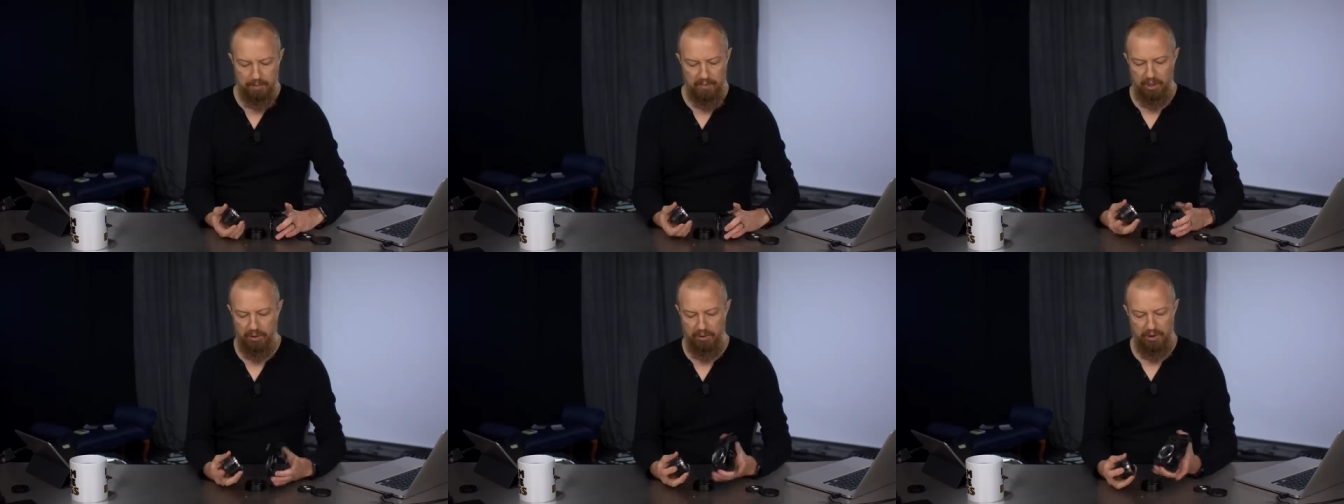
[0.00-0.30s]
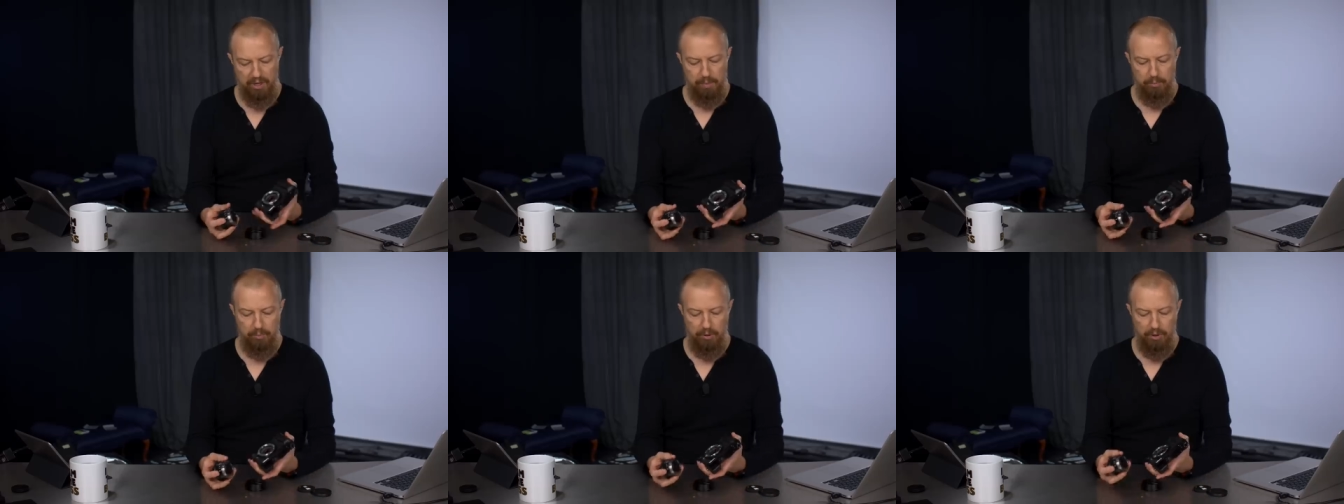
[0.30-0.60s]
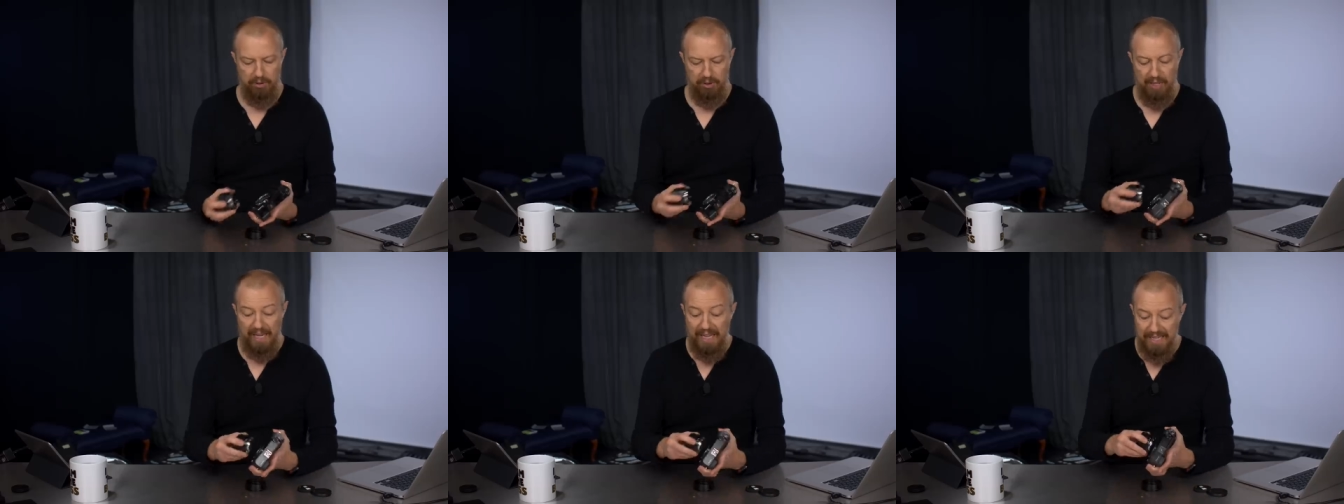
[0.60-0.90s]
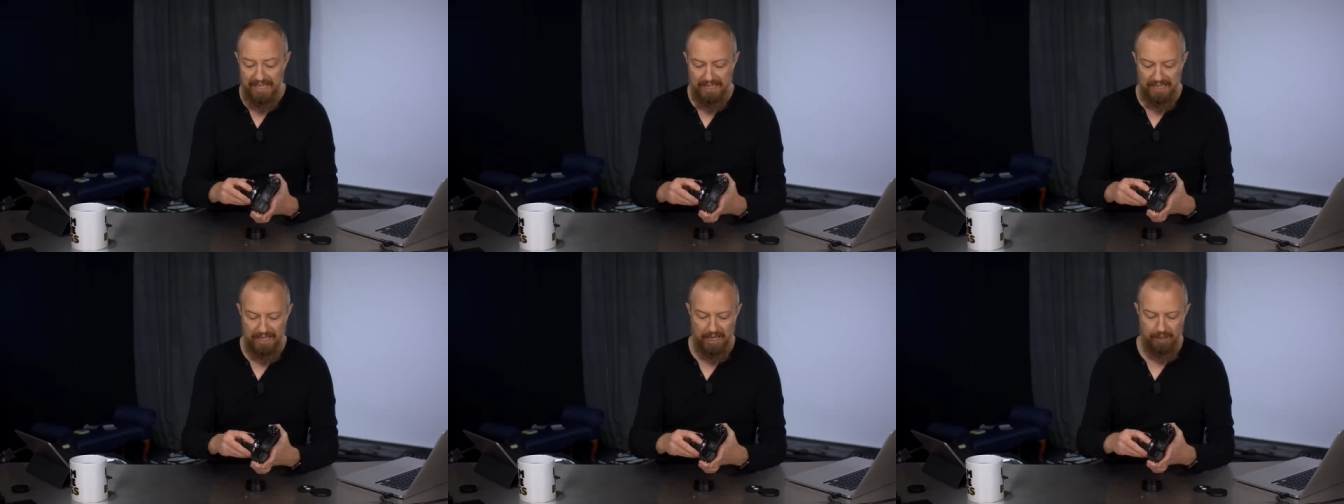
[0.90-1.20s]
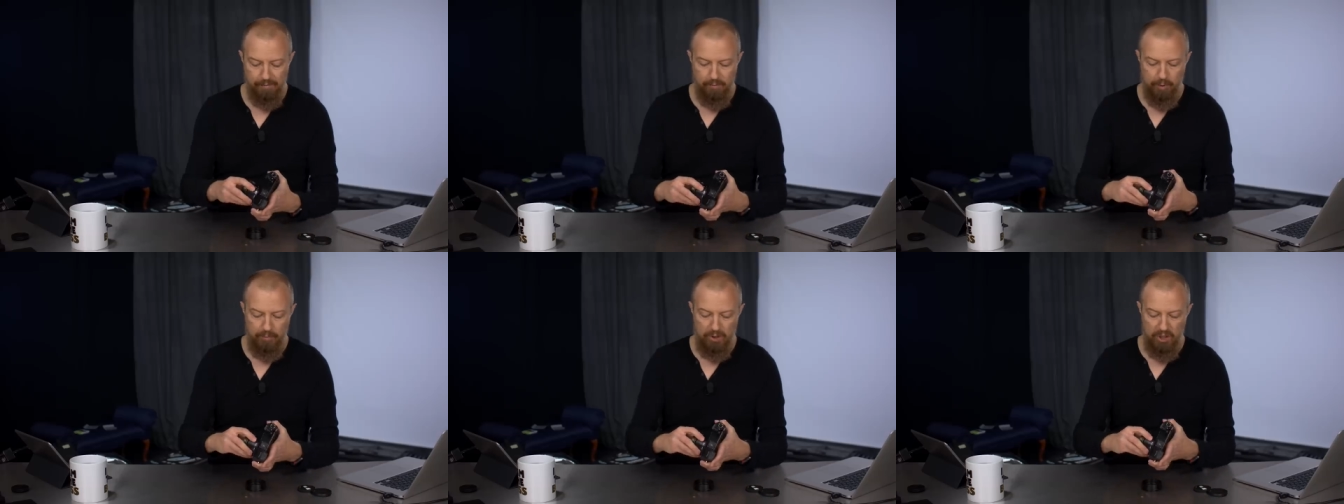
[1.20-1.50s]
Pair that up with any
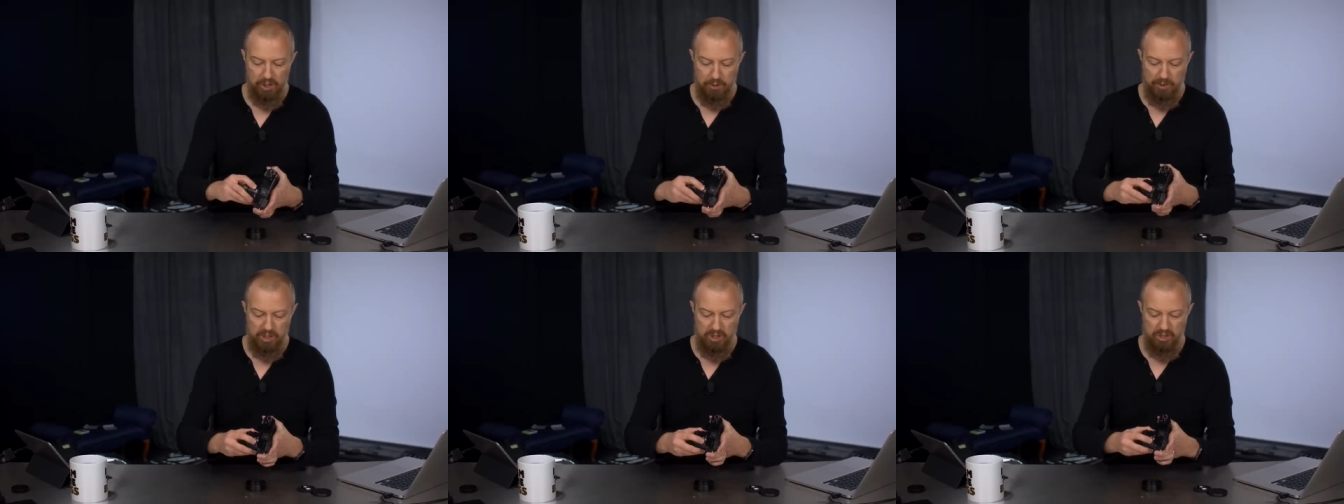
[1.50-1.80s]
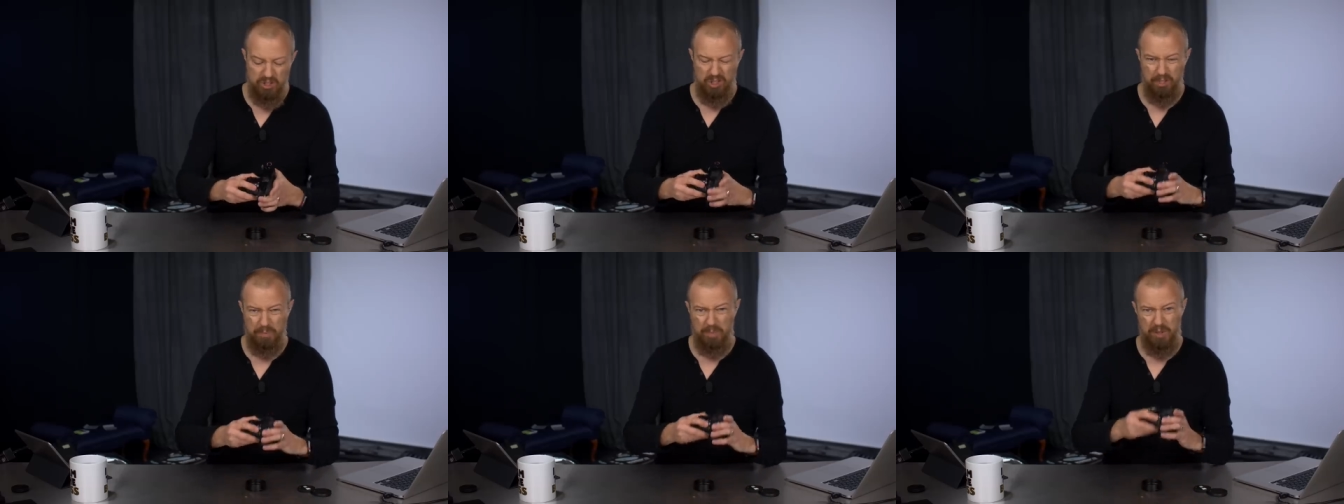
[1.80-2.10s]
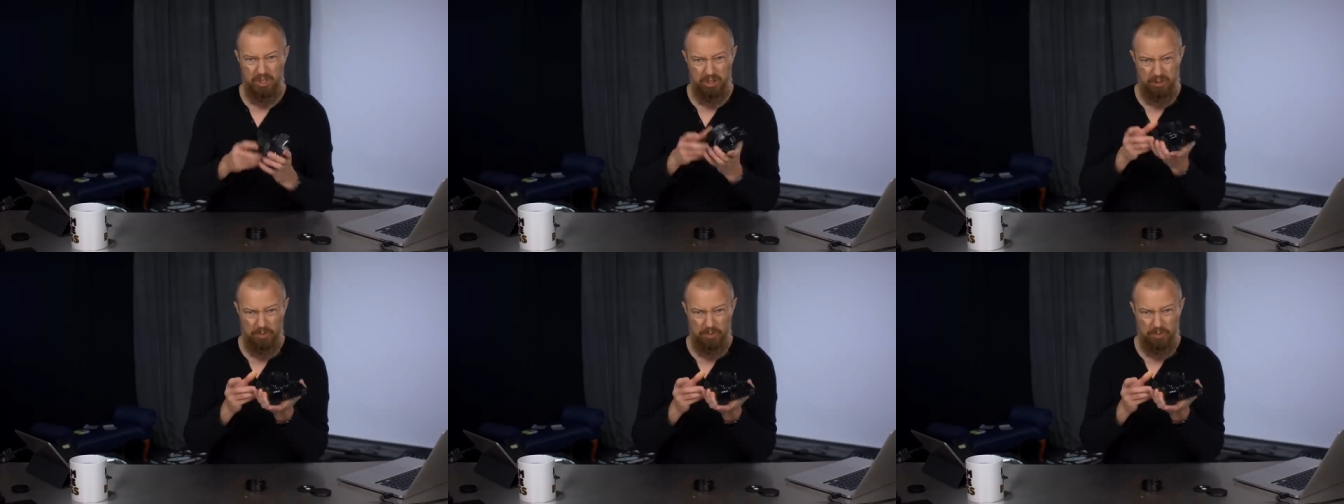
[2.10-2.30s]
camera, but especially something